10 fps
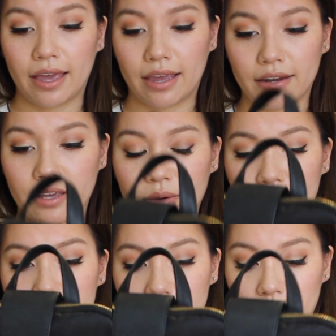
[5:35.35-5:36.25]
and it
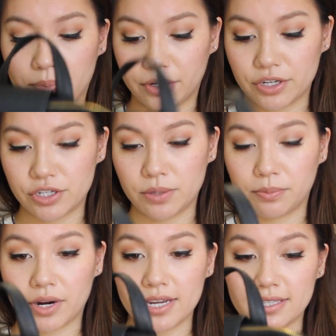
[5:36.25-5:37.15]
was a pretty cheap
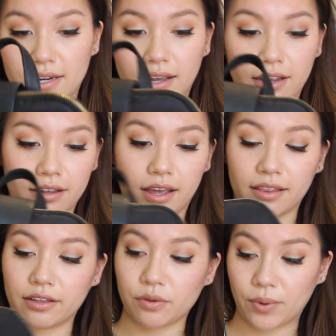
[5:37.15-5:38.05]
price, and I
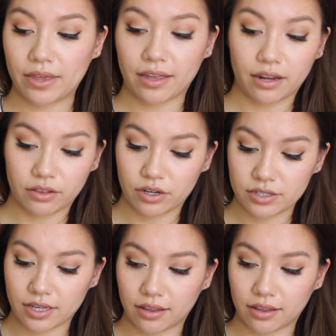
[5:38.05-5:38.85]
like the way that it looks.